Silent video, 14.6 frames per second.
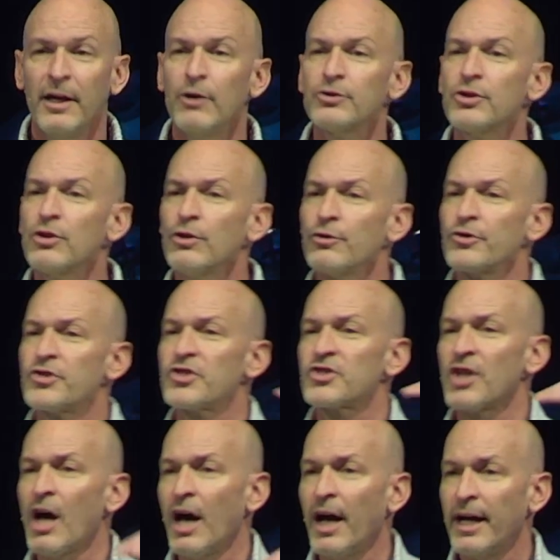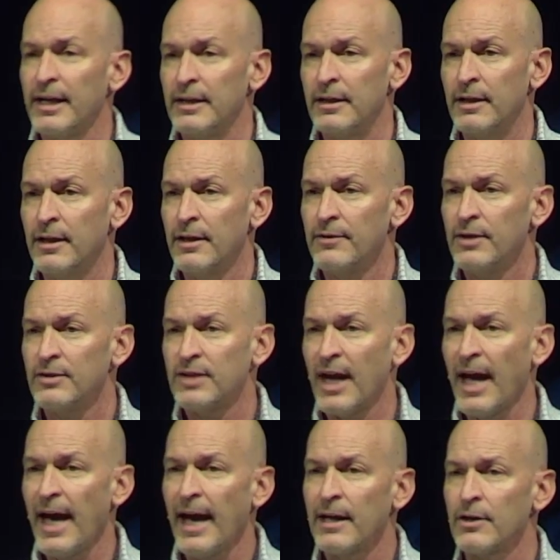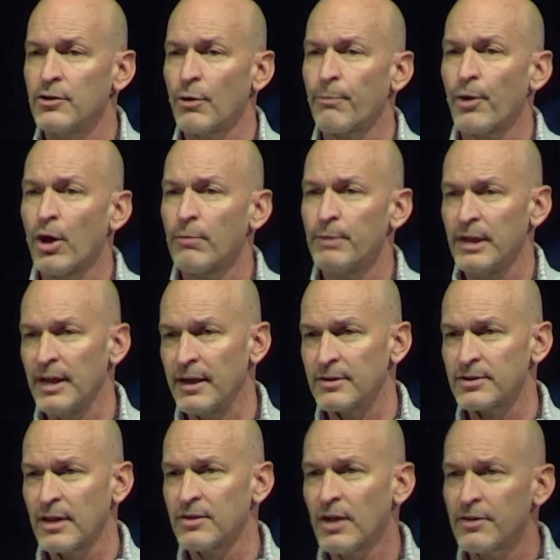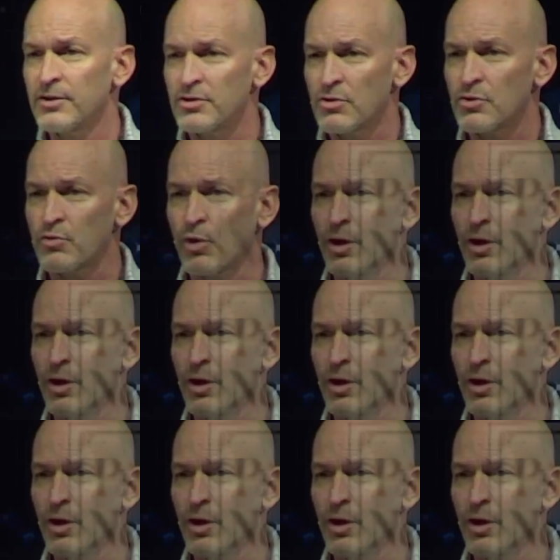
Here's a little sign that they had at their prayer meetings. I thought this was